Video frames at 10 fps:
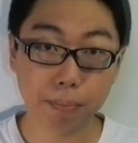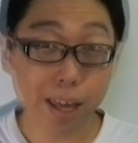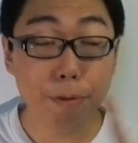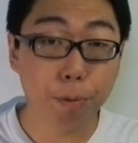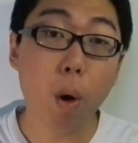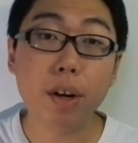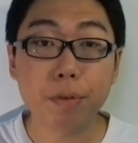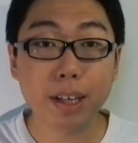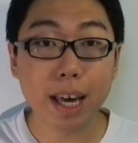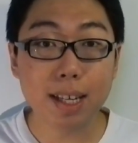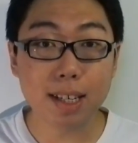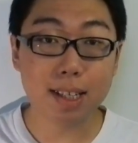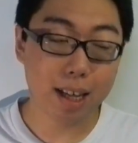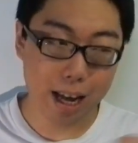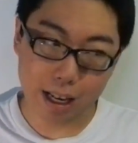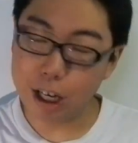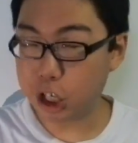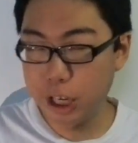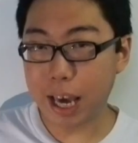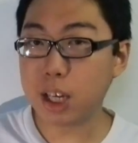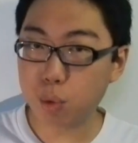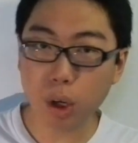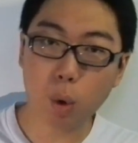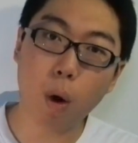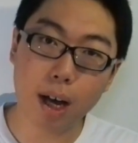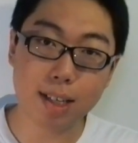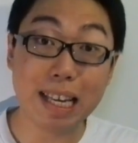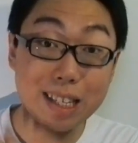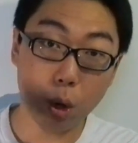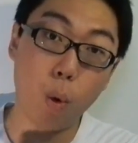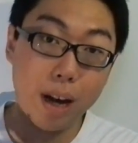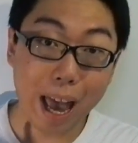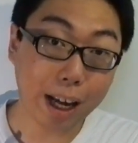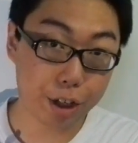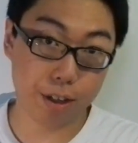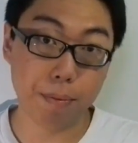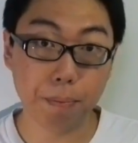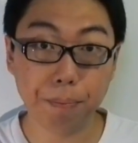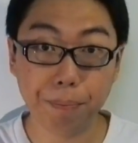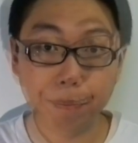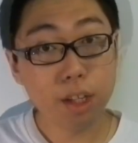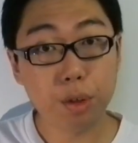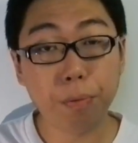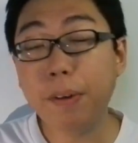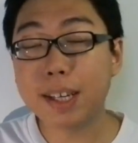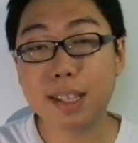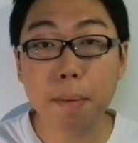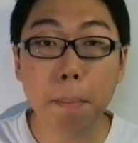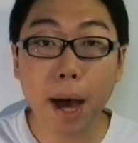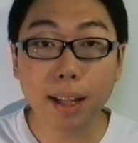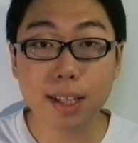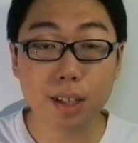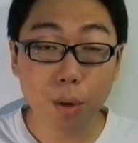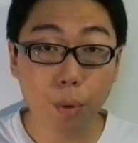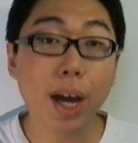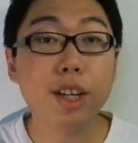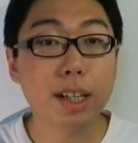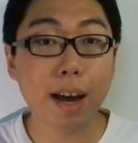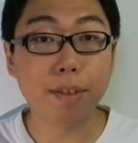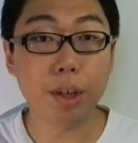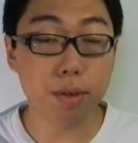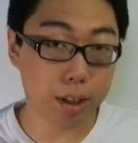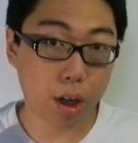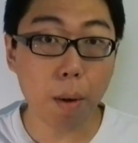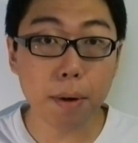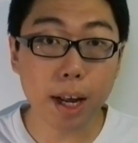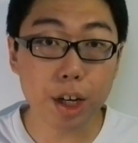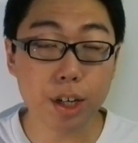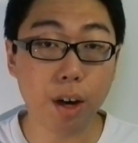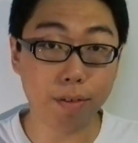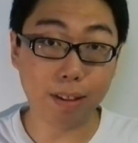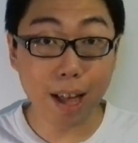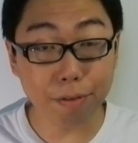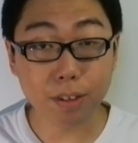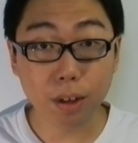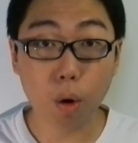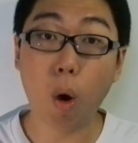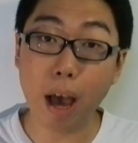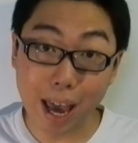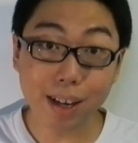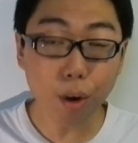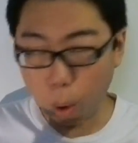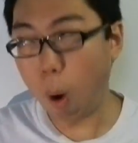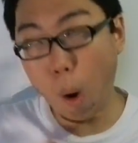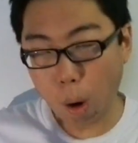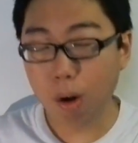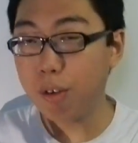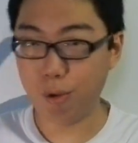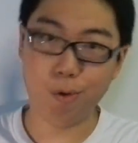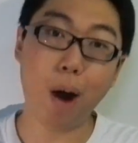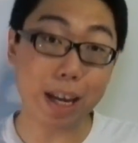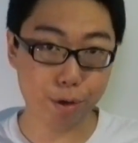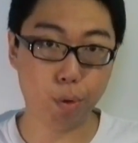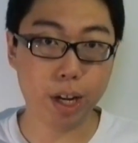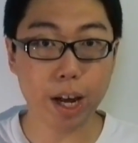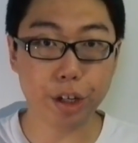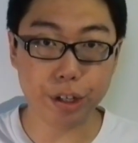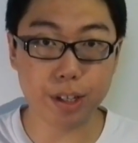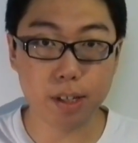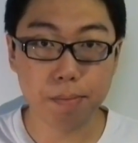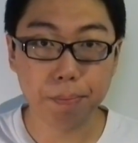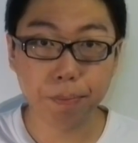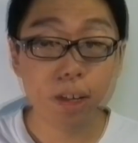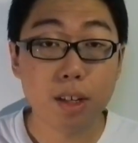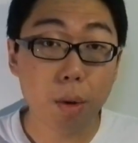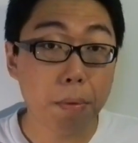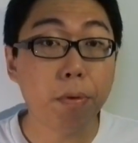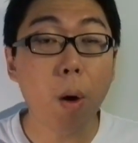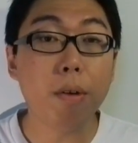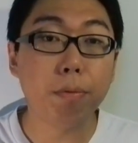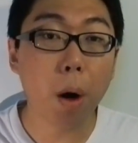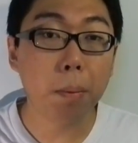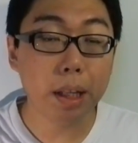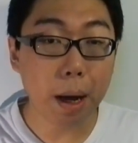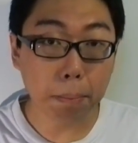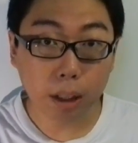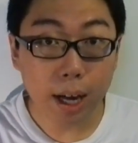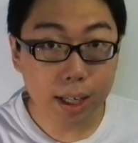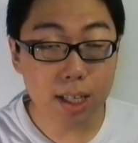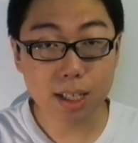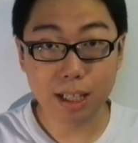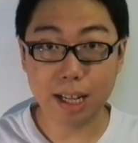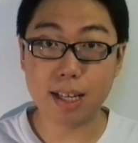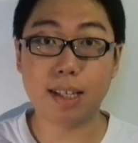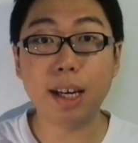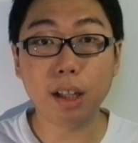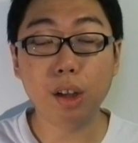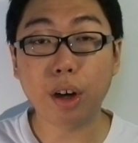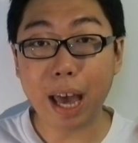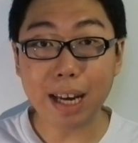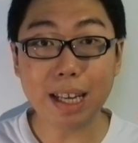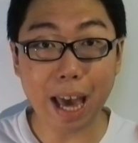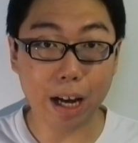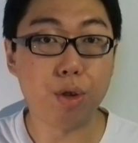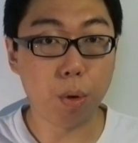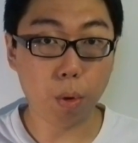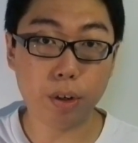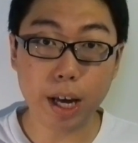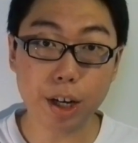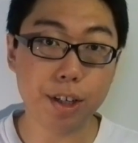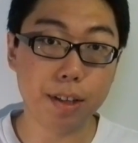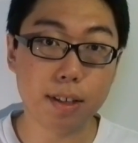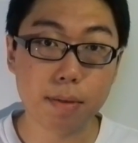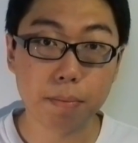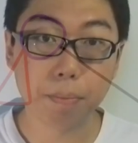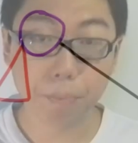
There are four different cases, and each case requires its own action. To fix the imbalance, we actually have to use a combination of left and or right rotations. So before we formally apply this, let us take a look at the actual rotations.